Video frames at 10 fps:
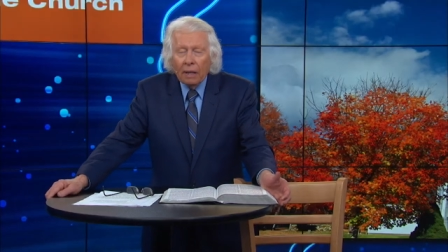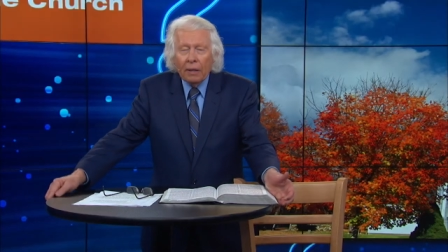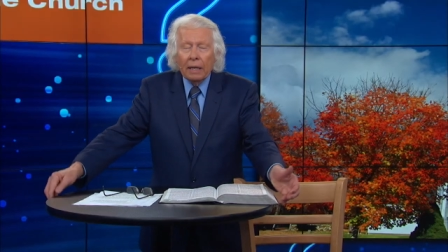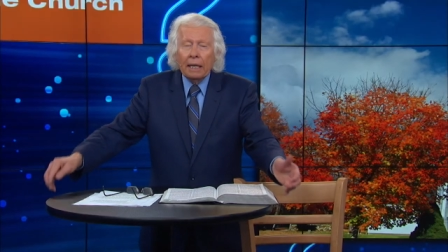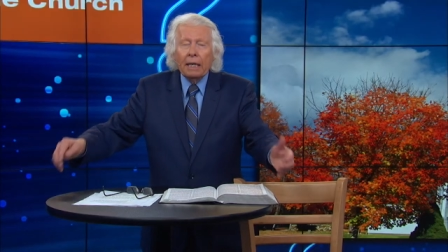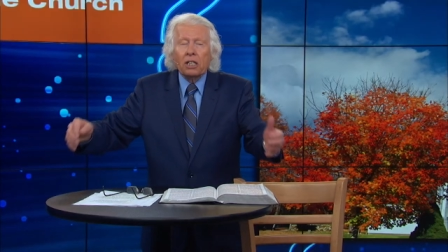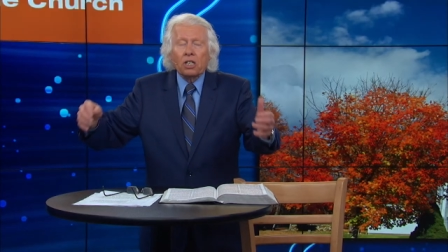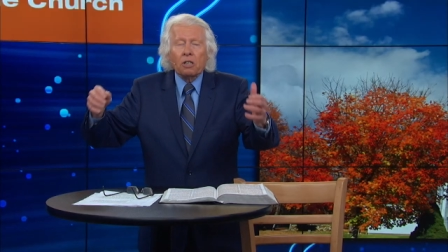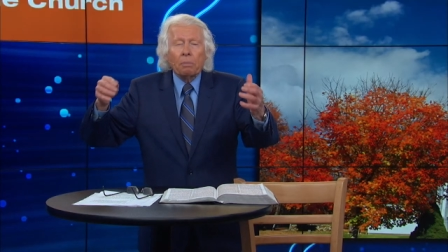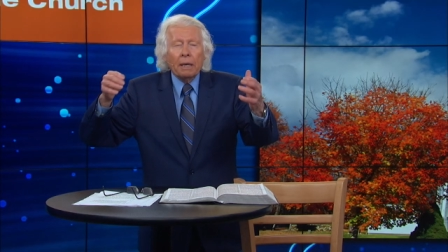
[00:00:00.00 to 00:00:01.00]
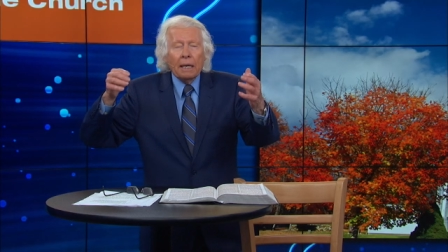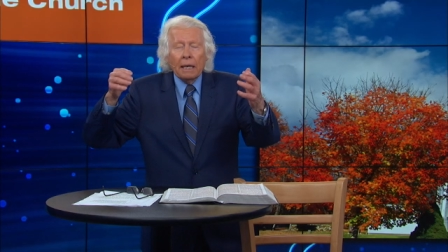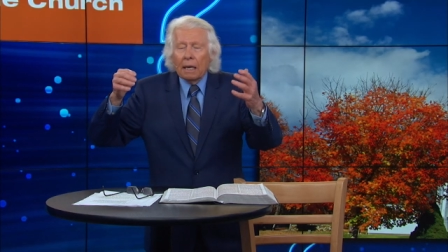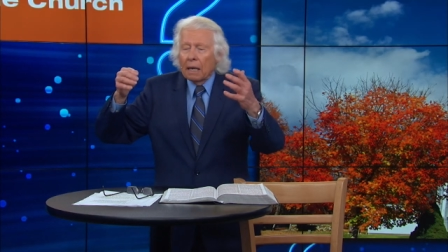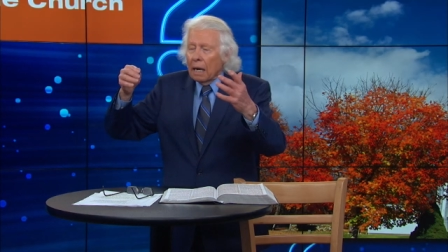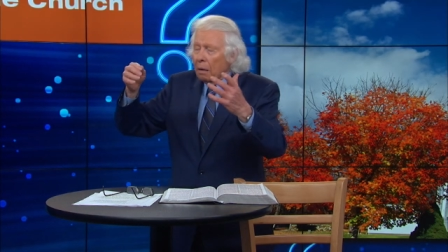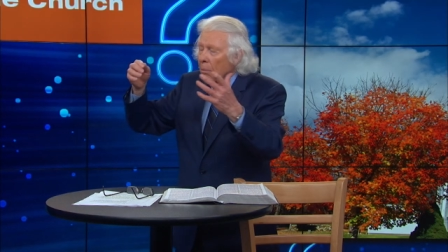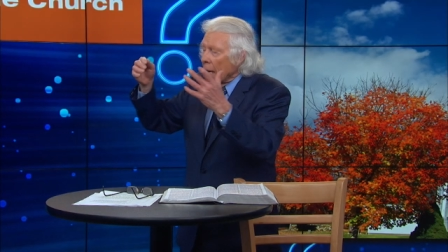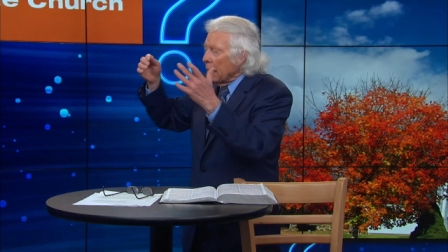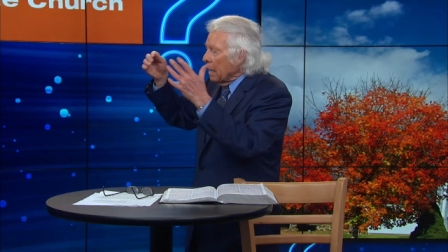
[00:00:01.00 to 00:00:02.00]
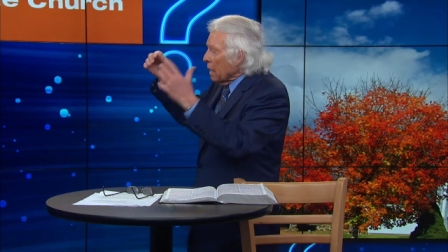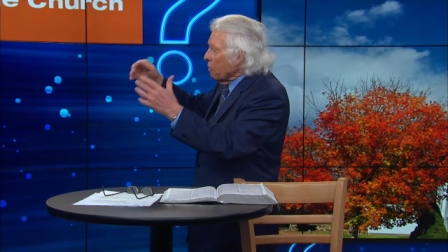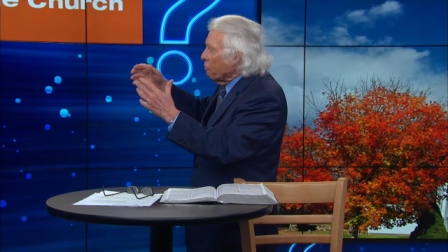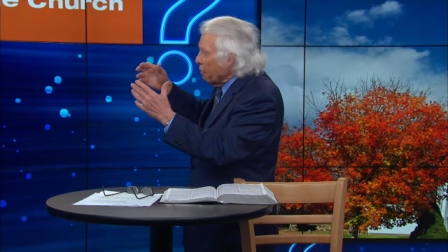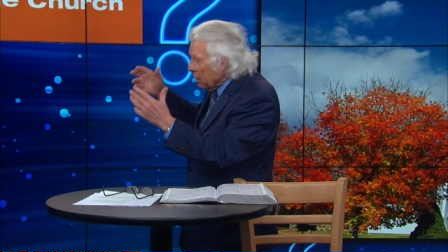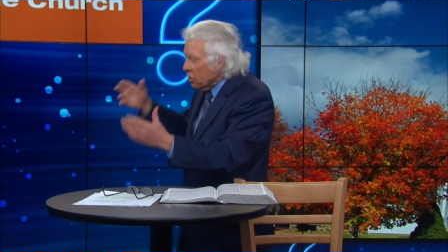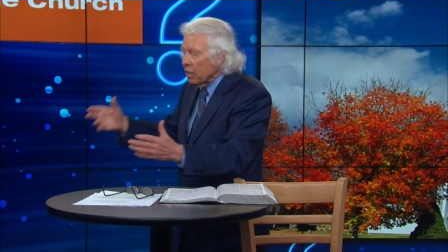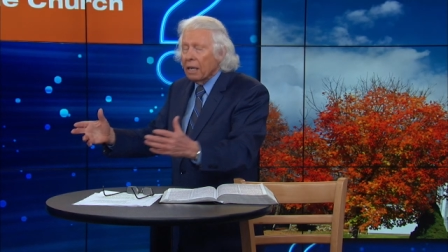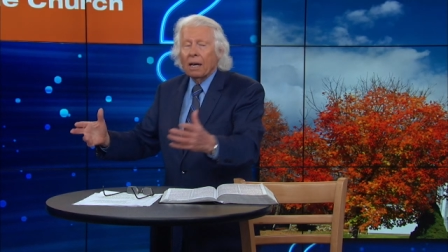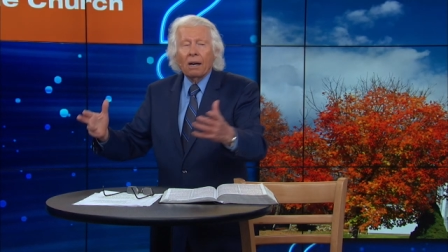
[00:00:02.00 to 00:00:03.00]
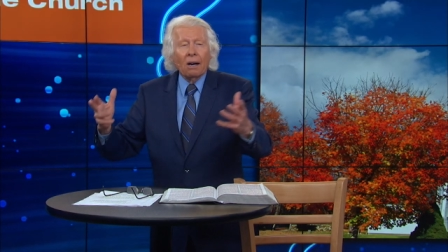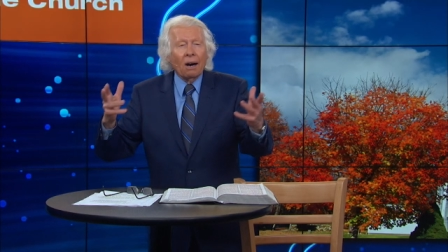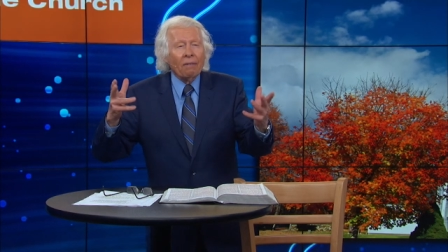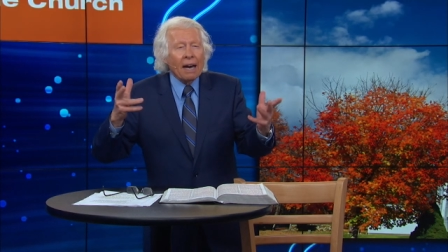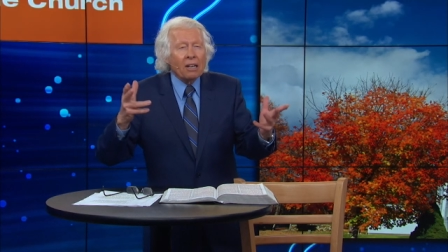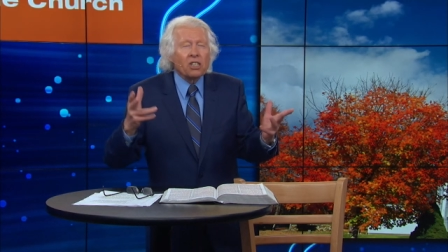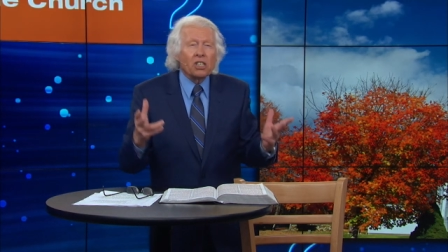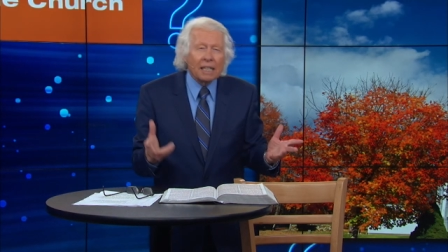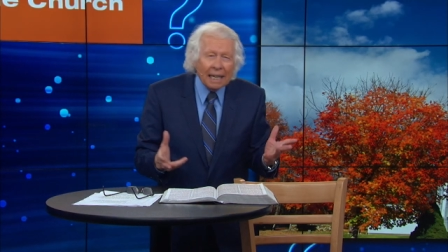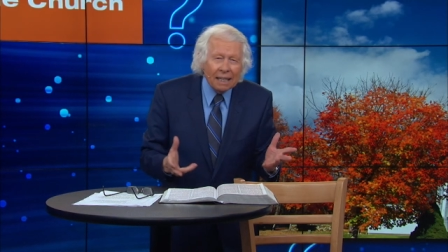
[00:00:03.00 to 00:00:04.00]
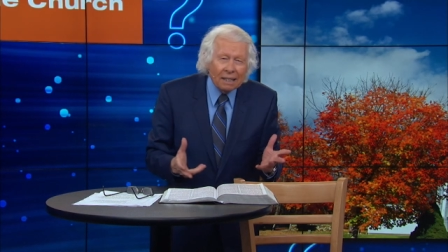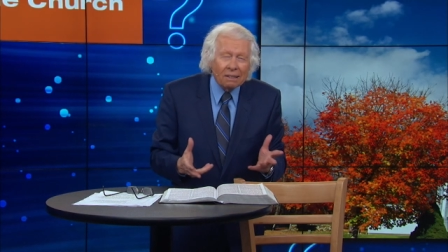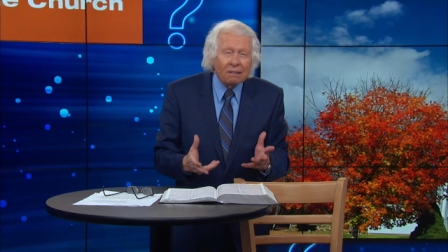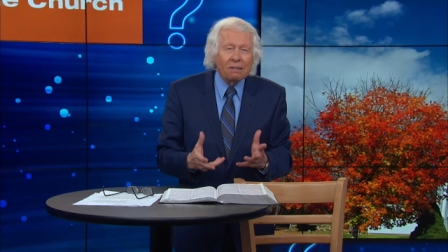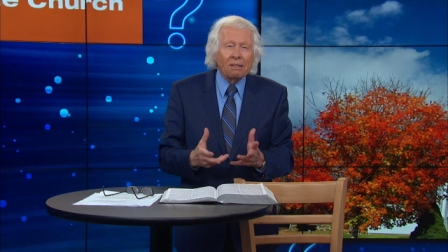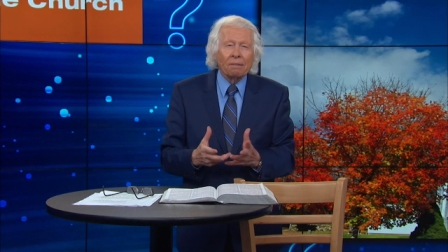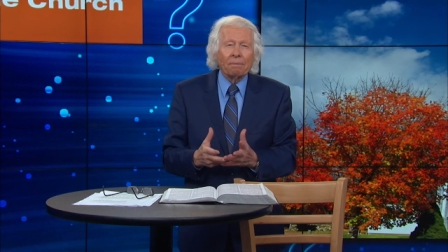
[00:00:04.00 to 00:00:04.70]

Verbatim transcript: There needs to be a mighty confessing of our sins.